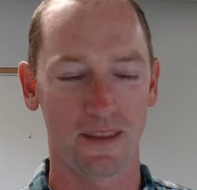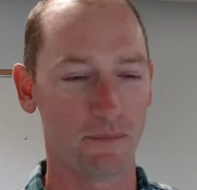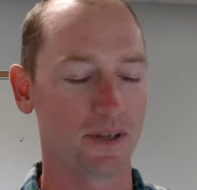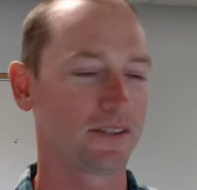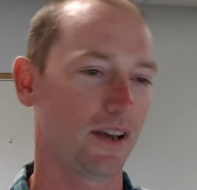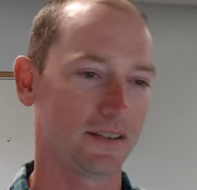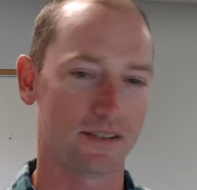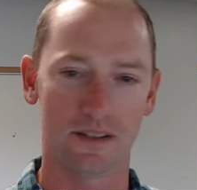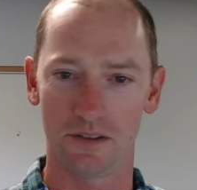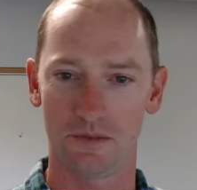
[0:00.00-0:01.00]
I'm
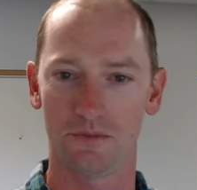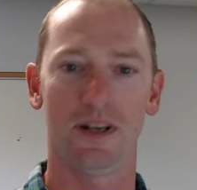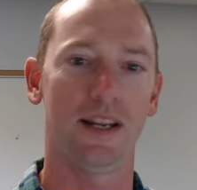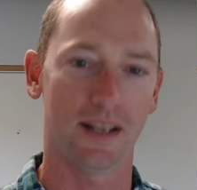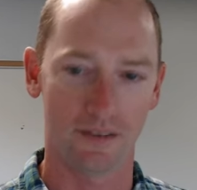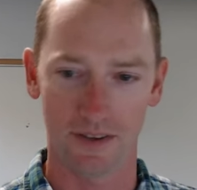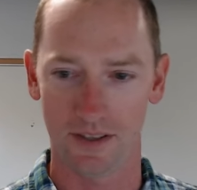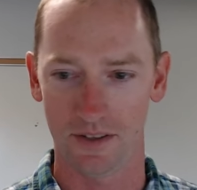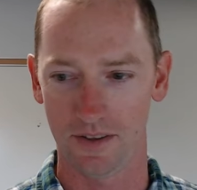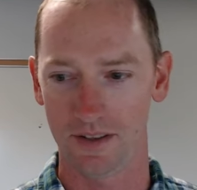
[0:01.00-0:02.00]
exhausted just reading
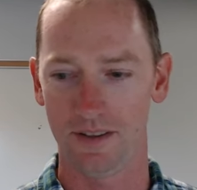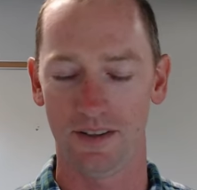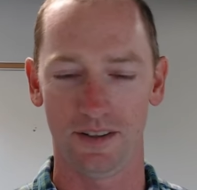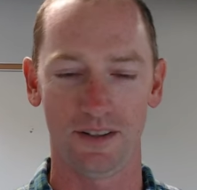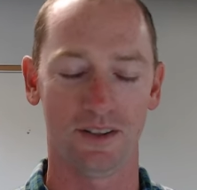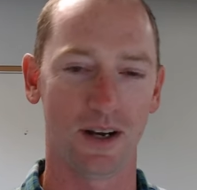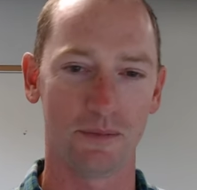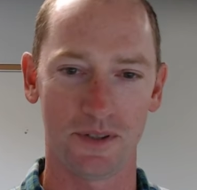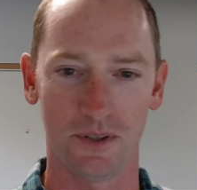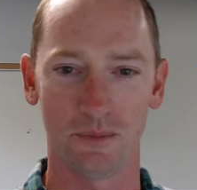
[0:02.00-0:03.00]
everything you, are
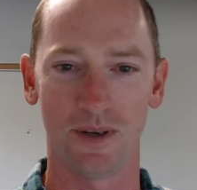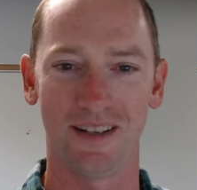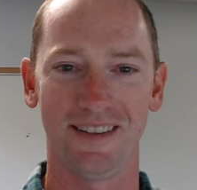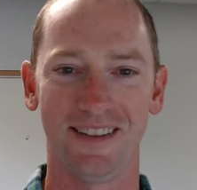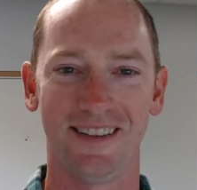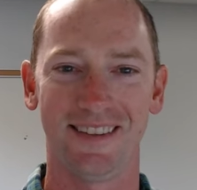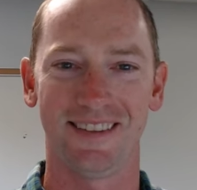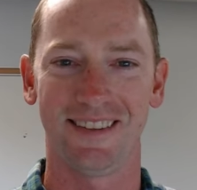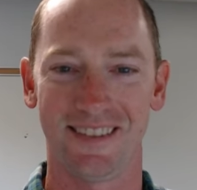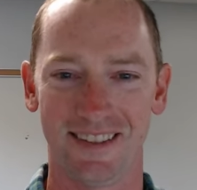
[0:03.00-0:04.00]
up to, but
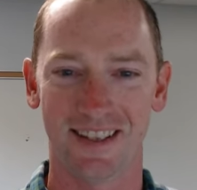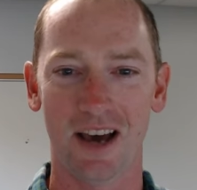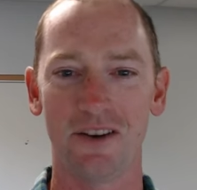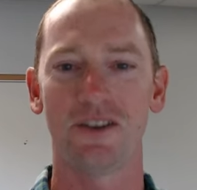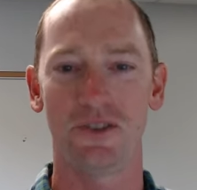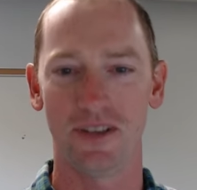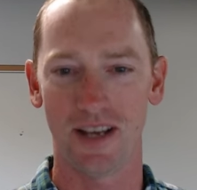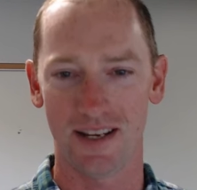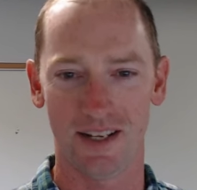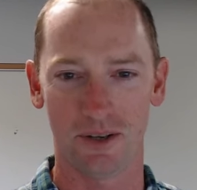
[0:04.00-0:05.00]
how did you
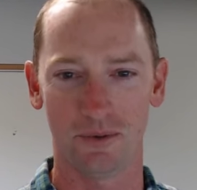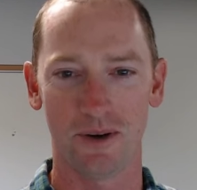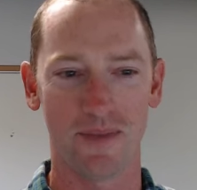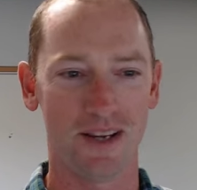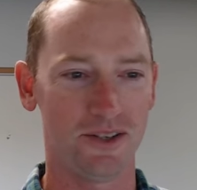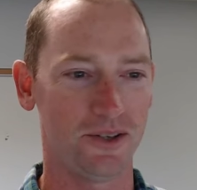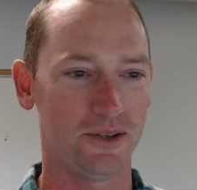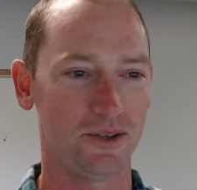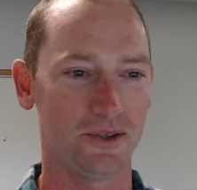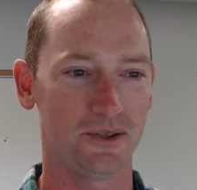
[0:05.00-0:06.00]
get here? What made
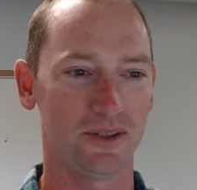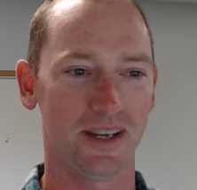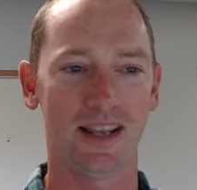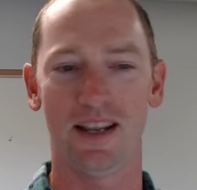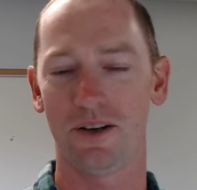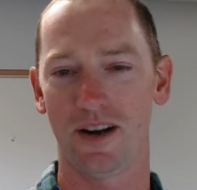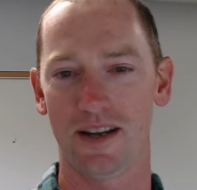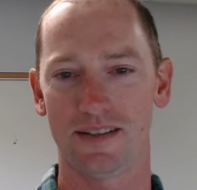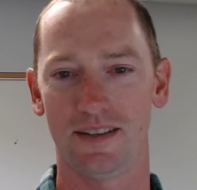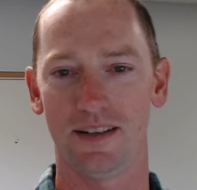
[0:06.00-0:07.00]
you get
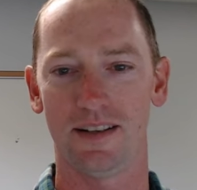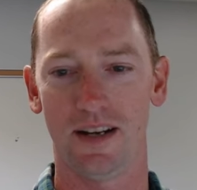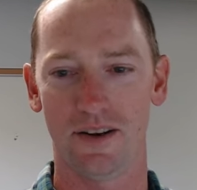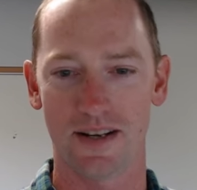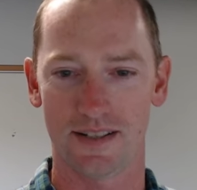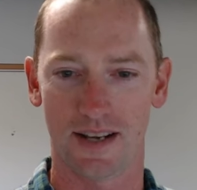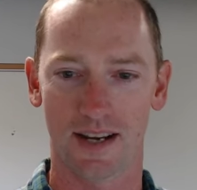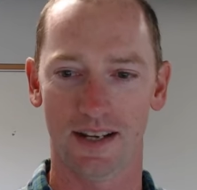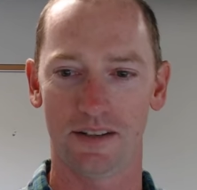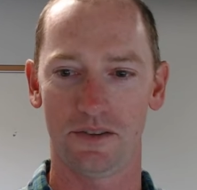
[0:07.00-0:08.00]
interested in dairy
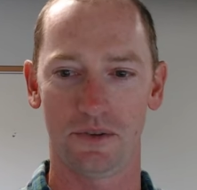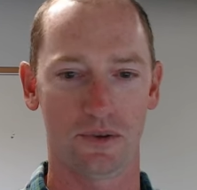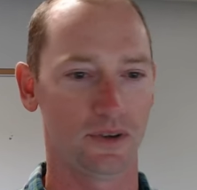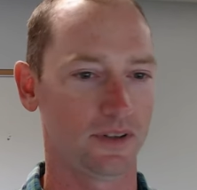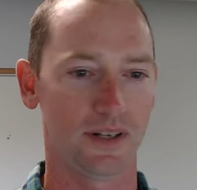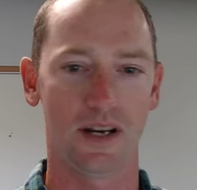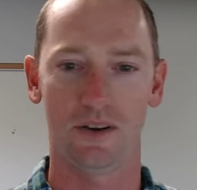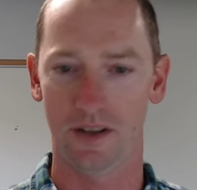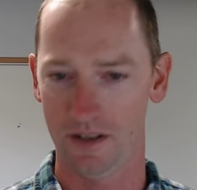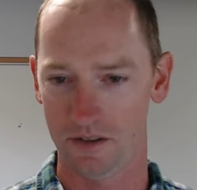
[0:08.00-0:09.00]
science or the
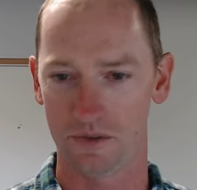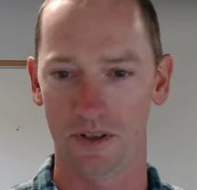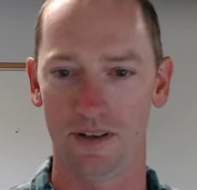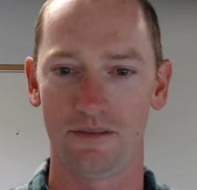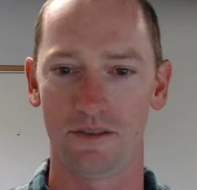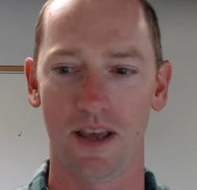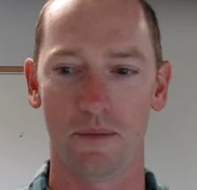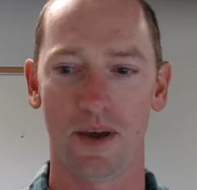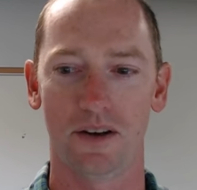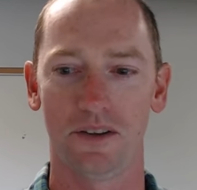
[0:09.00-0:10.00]
dairy industry for
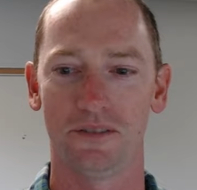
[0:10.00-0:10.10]
that matter?